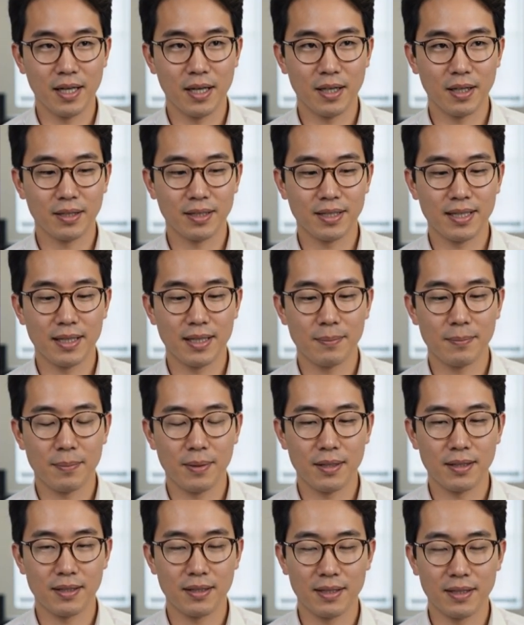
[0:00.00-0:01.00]
on SIMP
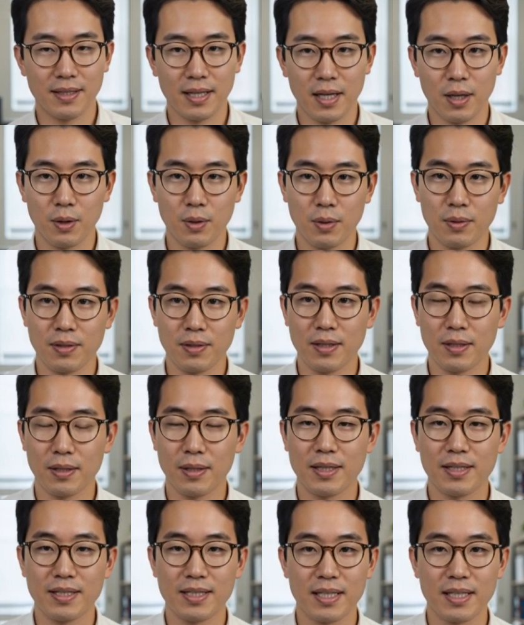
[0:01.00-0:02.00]

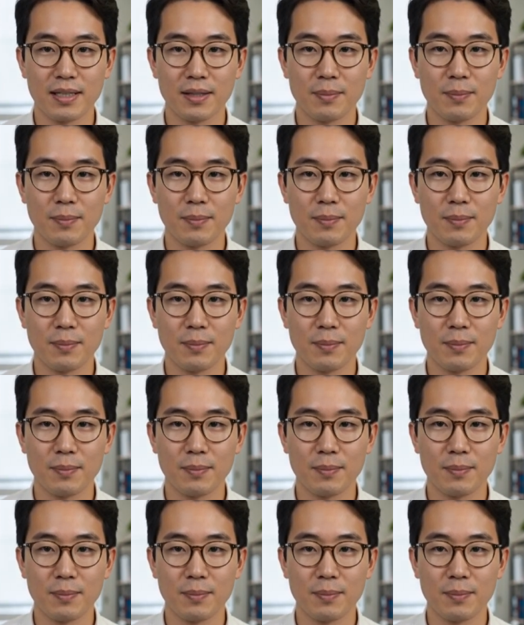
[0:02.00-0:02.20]
0036